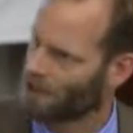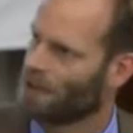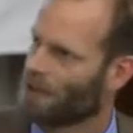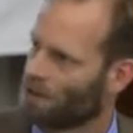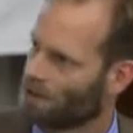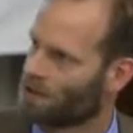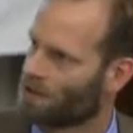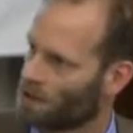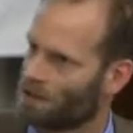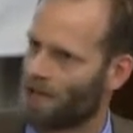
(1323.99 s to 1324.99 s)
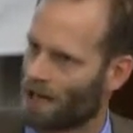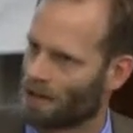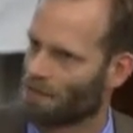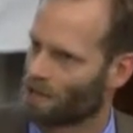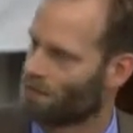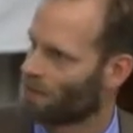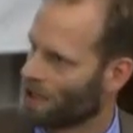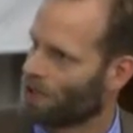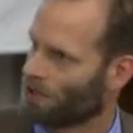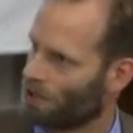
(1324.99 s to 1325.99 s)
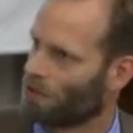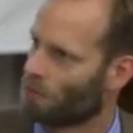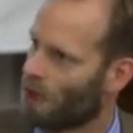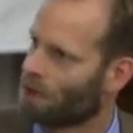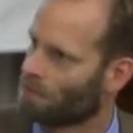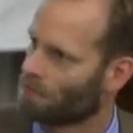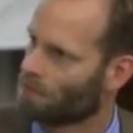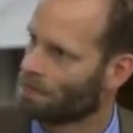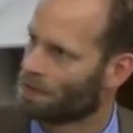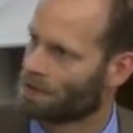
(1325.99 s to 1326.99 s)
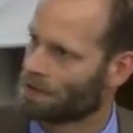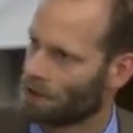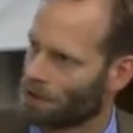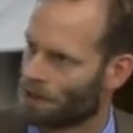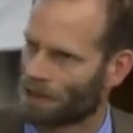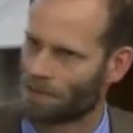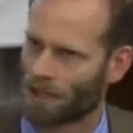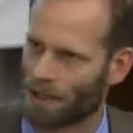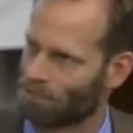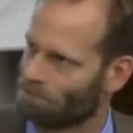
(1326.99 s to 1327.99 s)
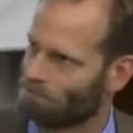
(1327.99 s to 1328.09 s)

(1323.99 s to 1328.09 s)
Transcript: very little to achieve the outcomes that we can agree we want. So that's my...